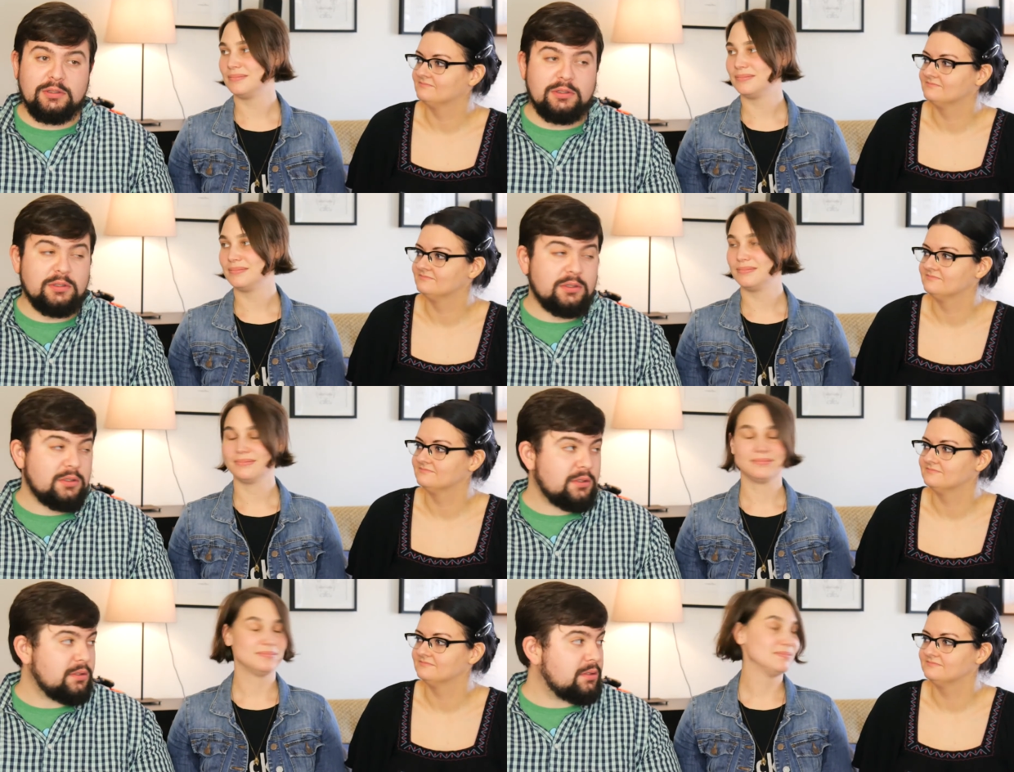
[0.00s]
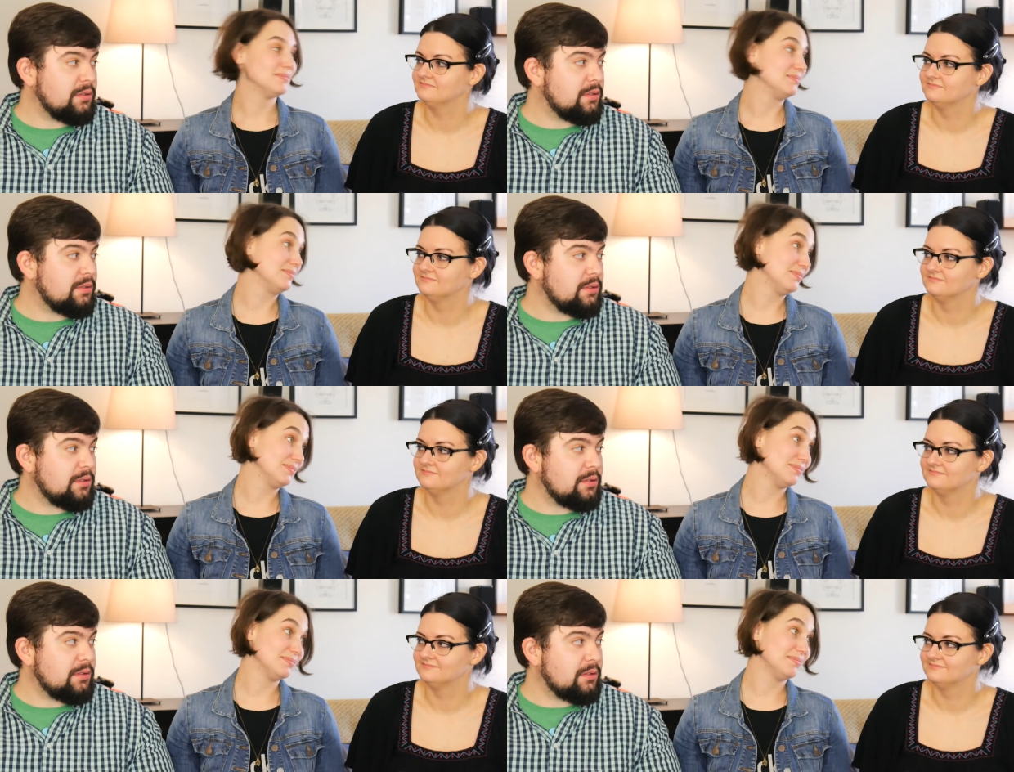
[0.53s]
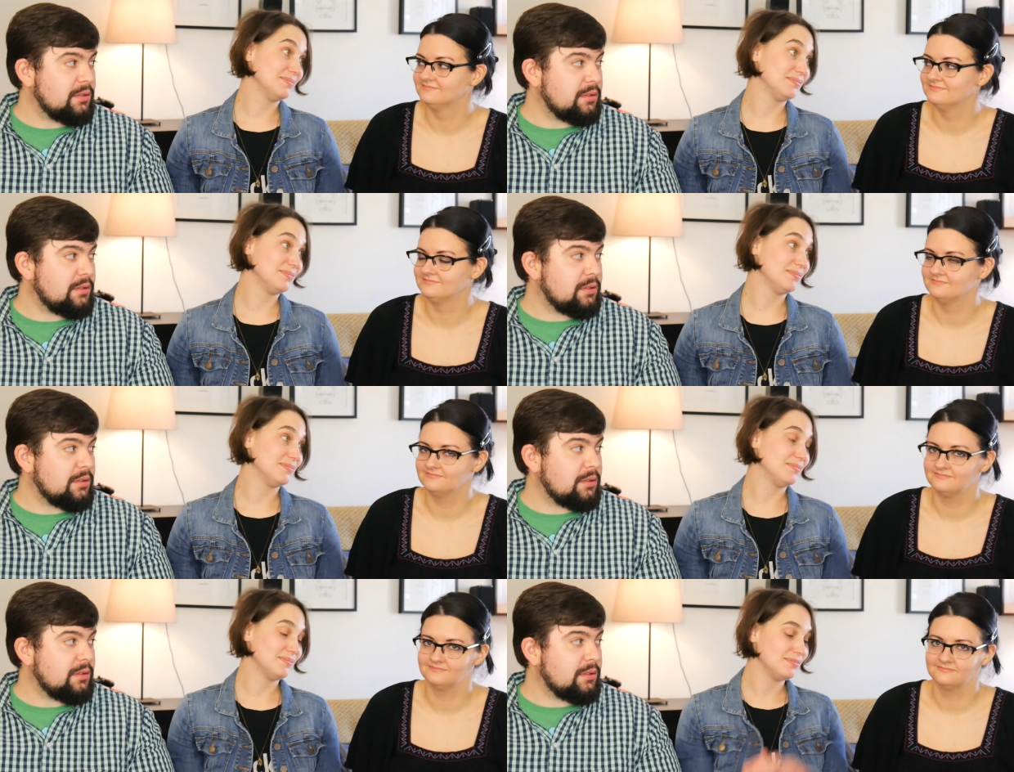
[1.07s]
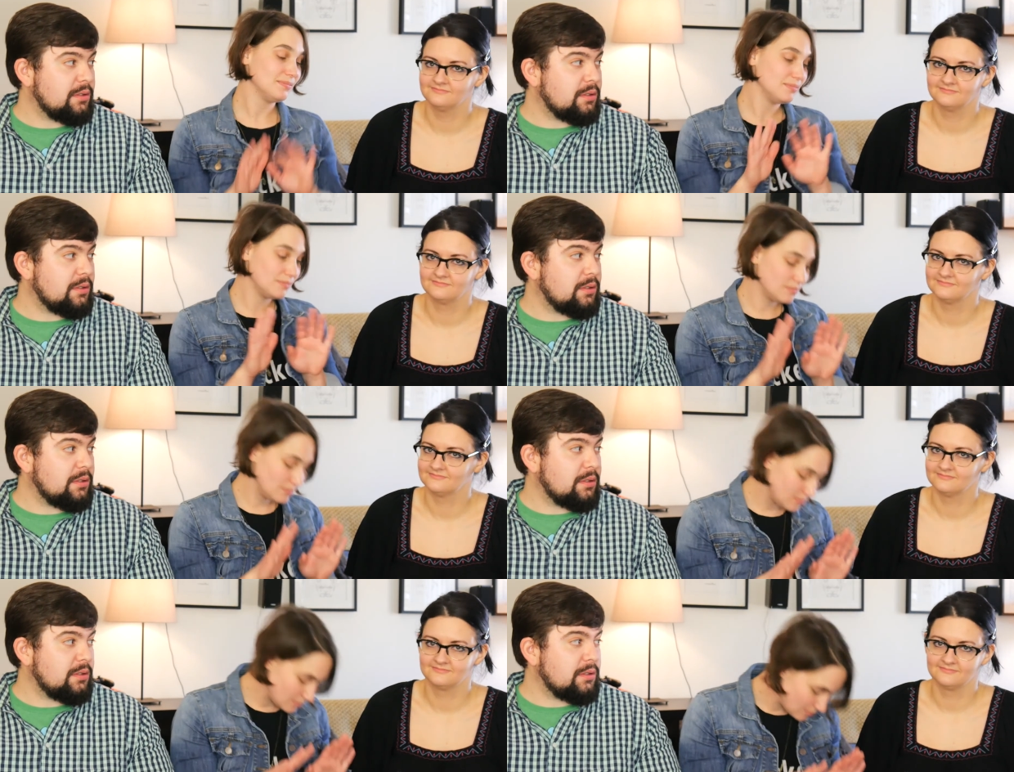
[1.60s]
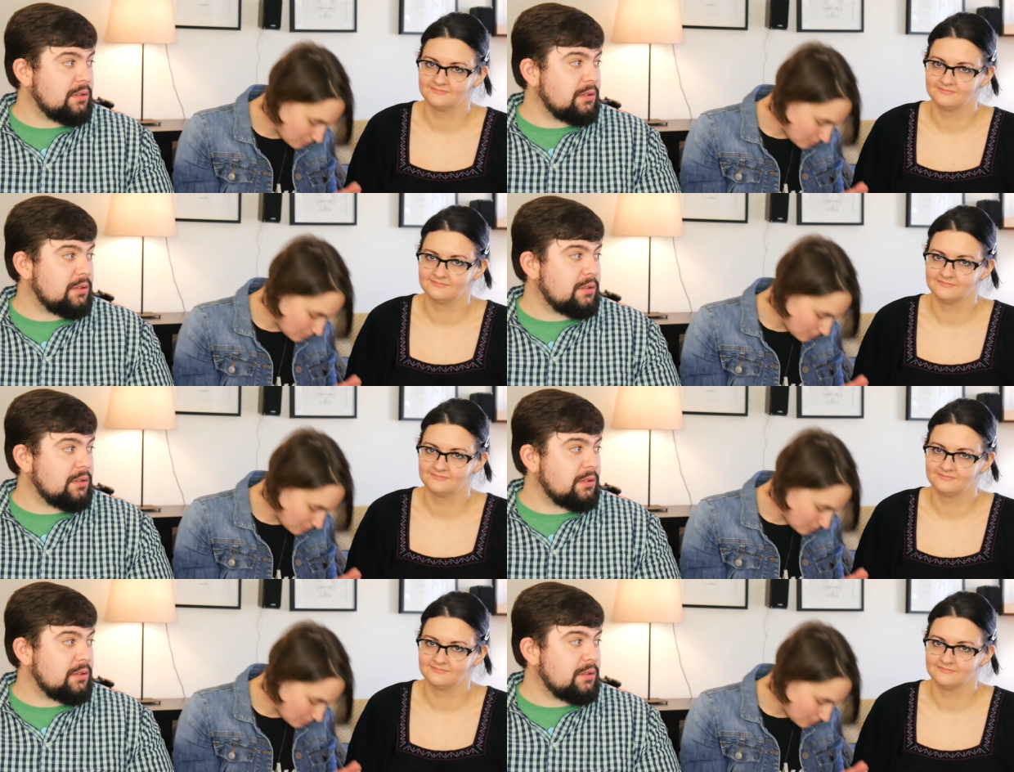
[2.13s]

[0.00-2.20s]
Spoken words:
[no speech]